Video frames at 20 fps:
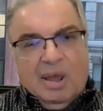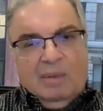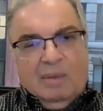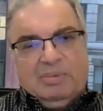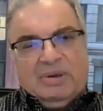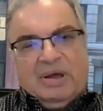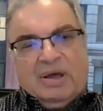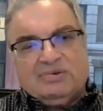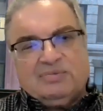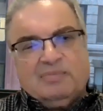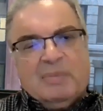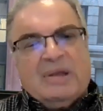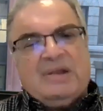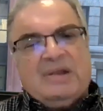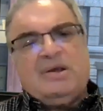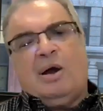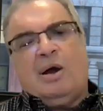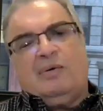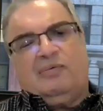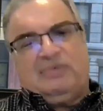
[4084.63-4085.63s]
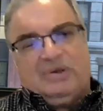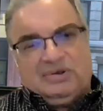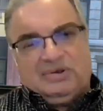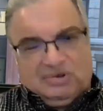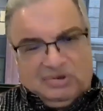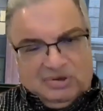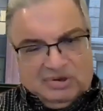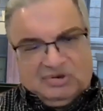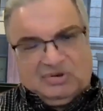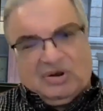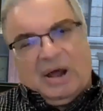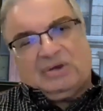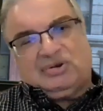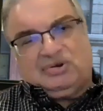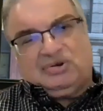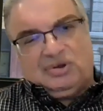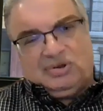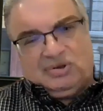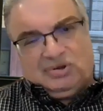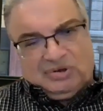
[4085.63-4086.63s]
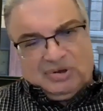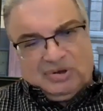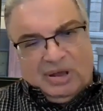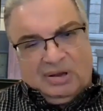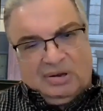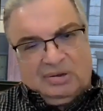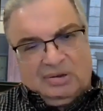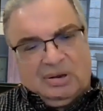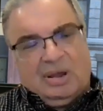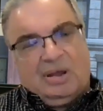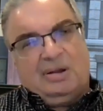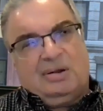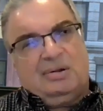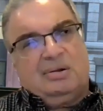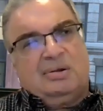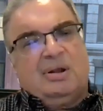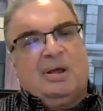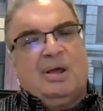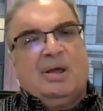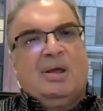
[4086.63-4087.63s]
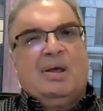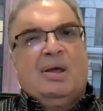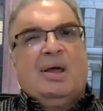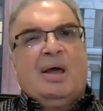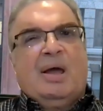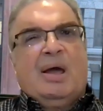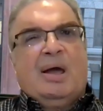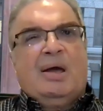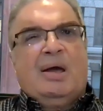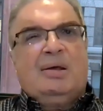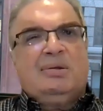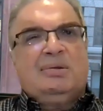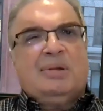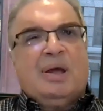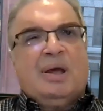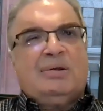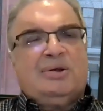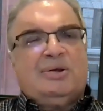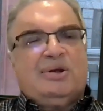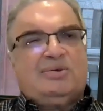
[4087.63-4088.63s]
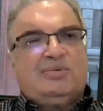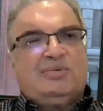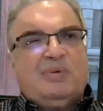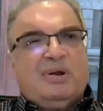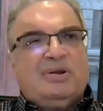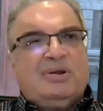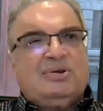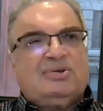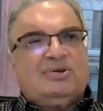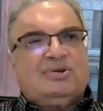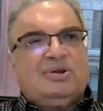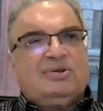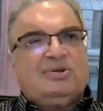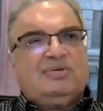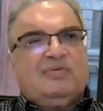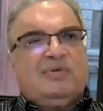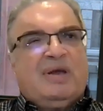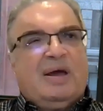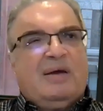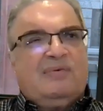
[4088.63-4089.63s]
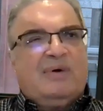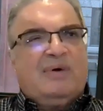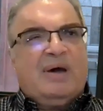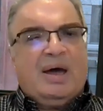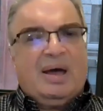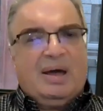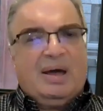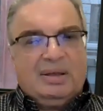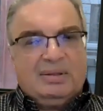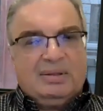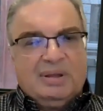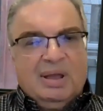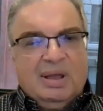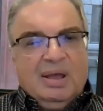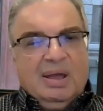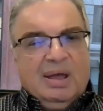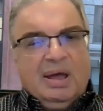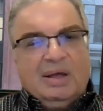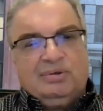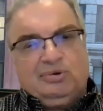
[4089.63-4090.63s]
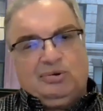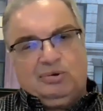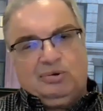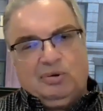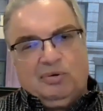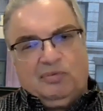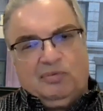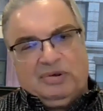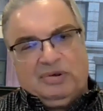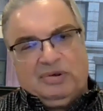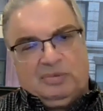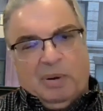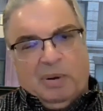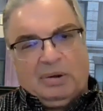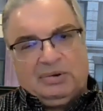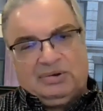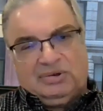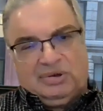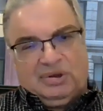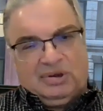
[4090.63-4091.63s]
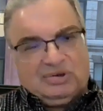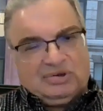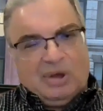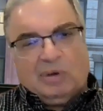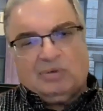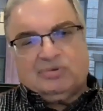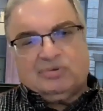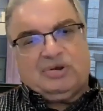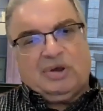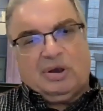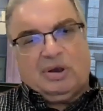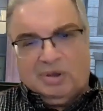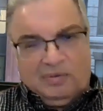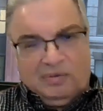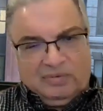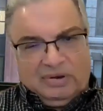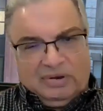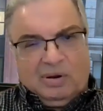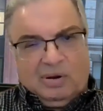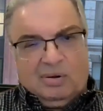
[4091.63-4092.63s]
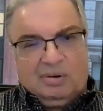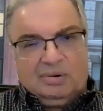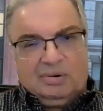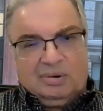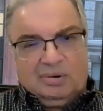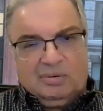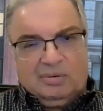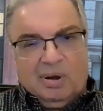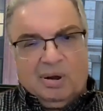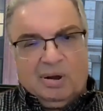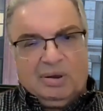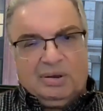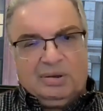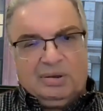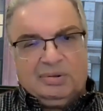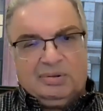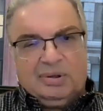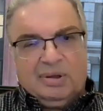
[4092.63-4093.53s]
Because many of these distractions and experiences we have had to do with politics outside of Iran, right?